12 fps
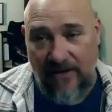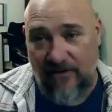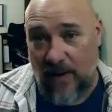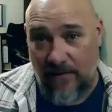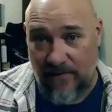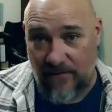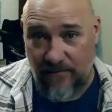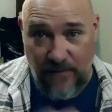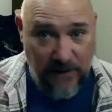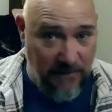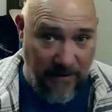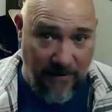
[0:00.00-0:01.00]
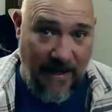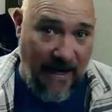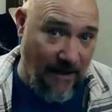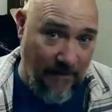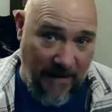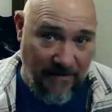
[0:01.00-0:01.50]
So I have a fully built
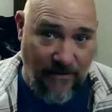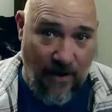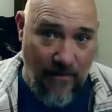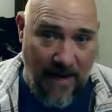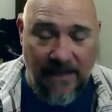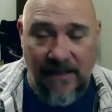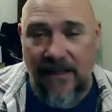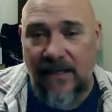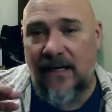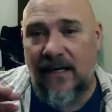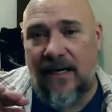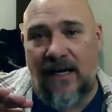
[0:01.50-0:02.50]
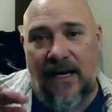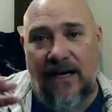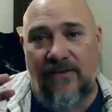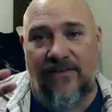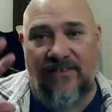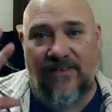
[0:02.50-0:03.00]
LMS already, and I
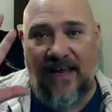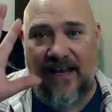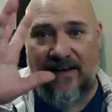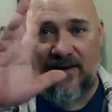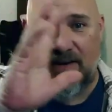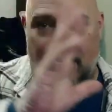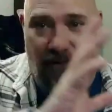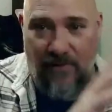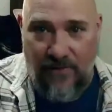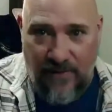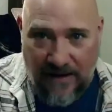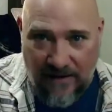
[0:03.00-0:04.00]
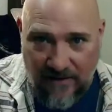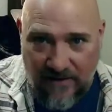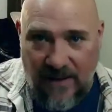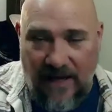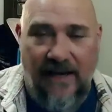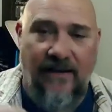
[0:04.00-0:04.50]
used to send their
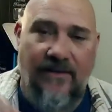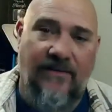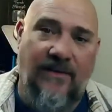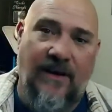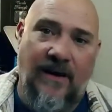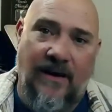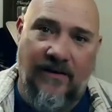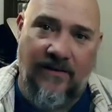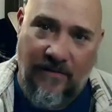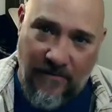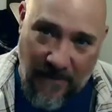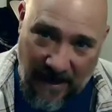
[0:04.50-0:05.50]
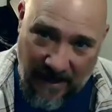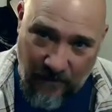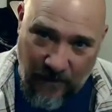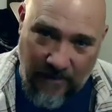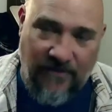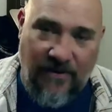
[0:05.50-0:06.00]
clients to my
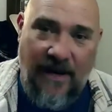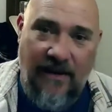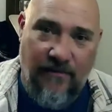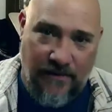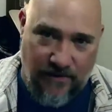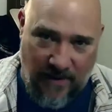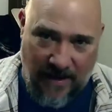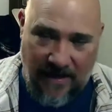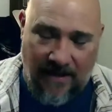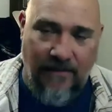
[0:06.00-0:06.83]
website for training.